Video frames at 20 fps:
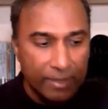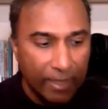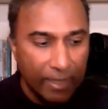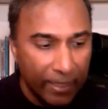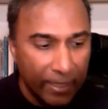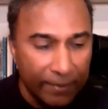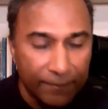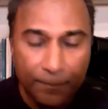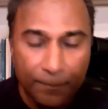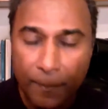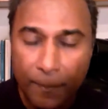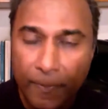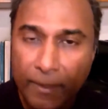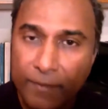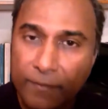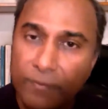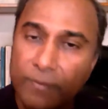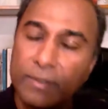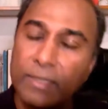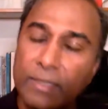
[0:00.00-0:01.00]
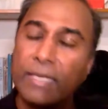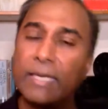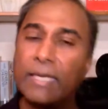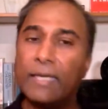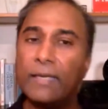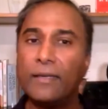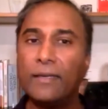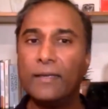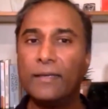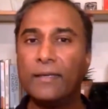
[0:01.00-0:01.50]
It's not
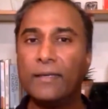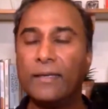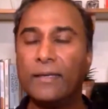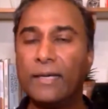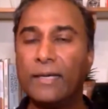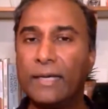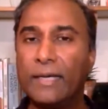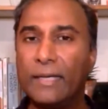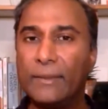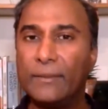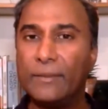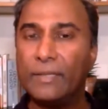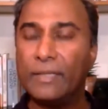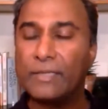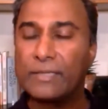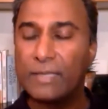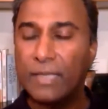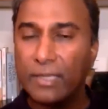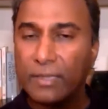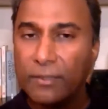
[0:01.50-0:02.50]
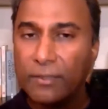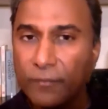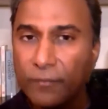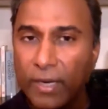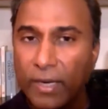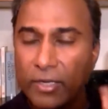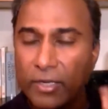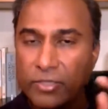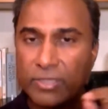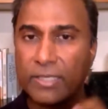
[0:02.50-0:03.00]
the
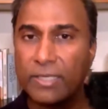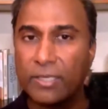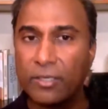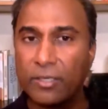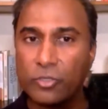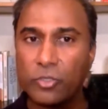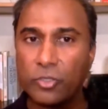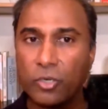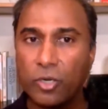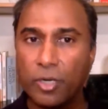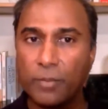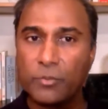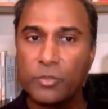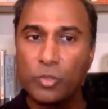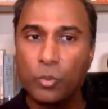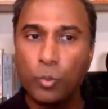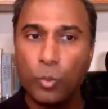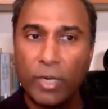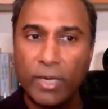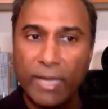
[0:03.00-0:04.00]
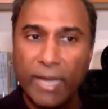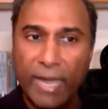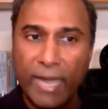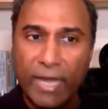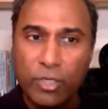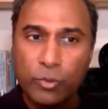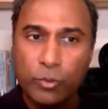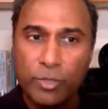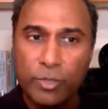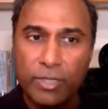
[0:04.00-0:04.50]
virus that kills or harms you. What
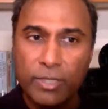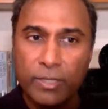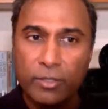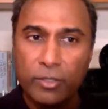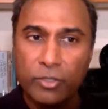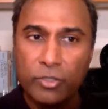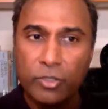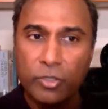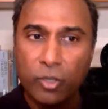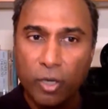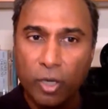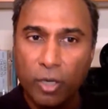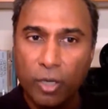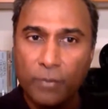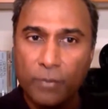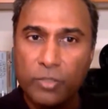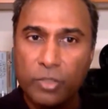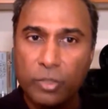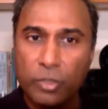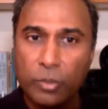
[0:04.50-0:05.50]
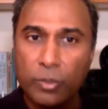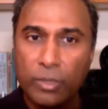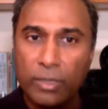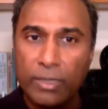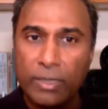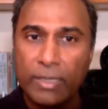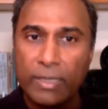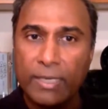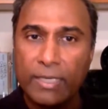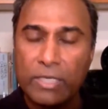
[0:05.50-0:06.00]
actually kills and harms you
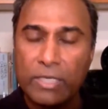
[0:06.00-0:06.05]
